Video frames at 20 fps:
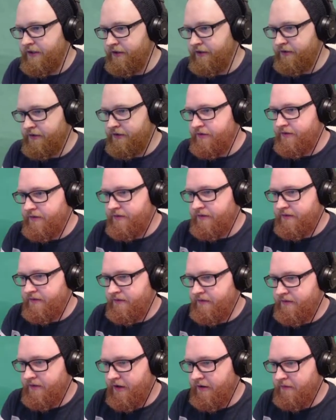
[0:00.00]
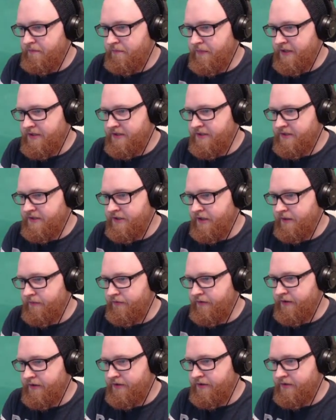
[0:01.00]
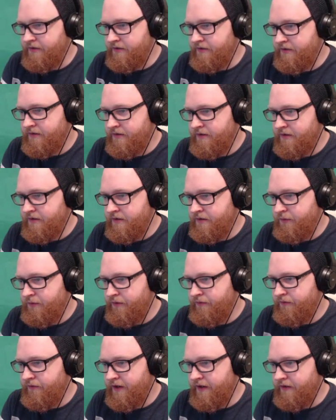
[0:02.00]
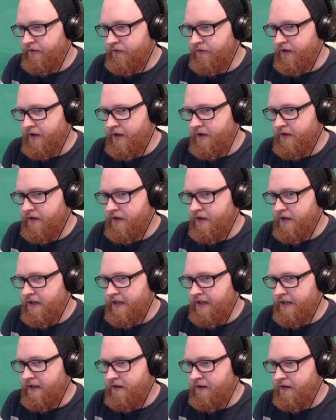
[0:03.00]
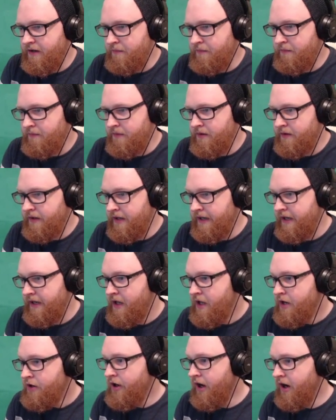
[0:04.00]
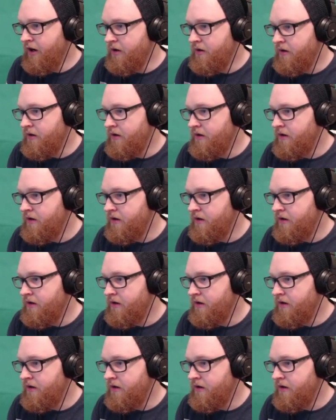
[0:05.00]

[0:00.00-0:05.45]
Goose, don't mess this up for us. We're friends, right? I let let up. Nah, no!